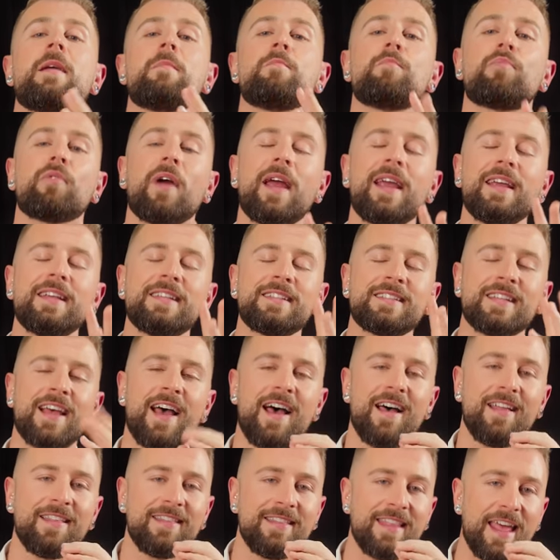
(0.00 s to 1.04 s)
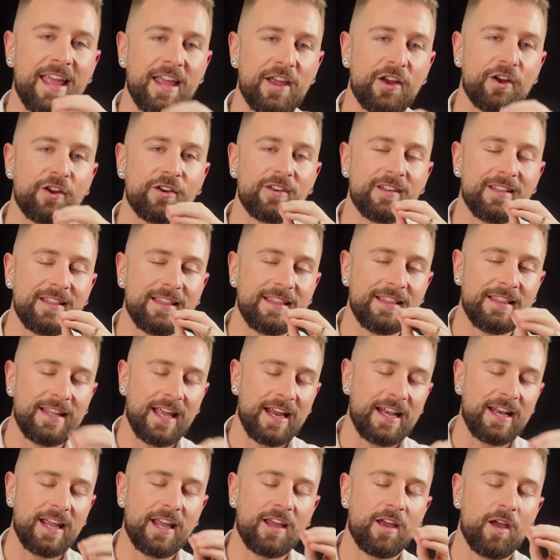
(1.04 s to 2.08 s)
Embrace a layered
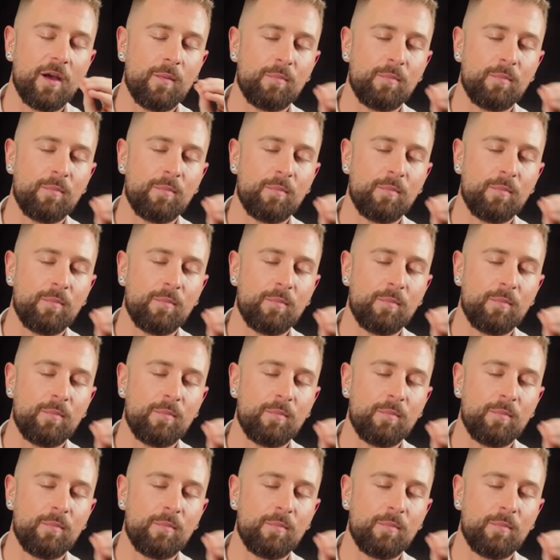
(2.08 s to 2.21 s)
lighting